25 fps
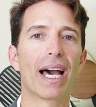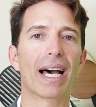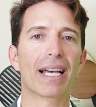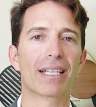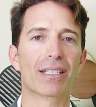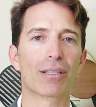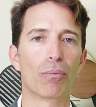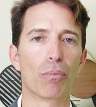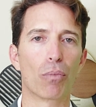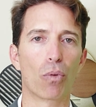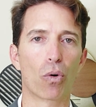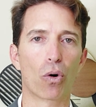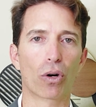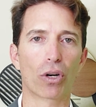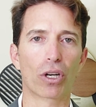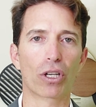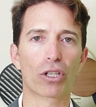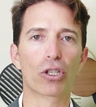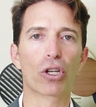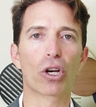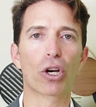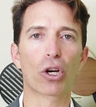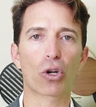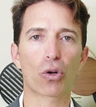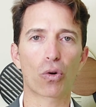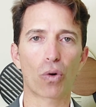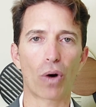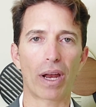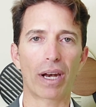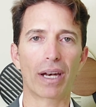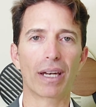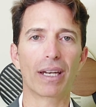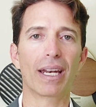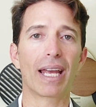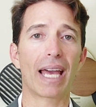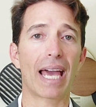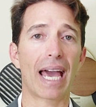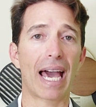as a mortgage
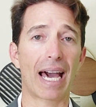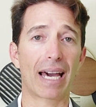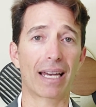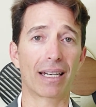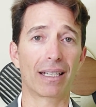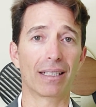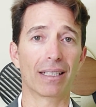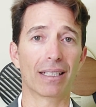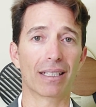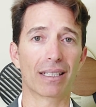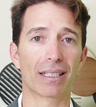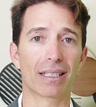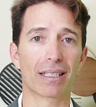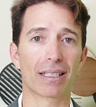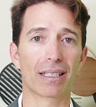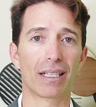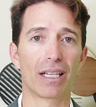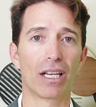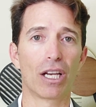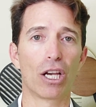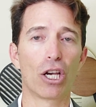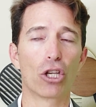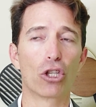credit analyst.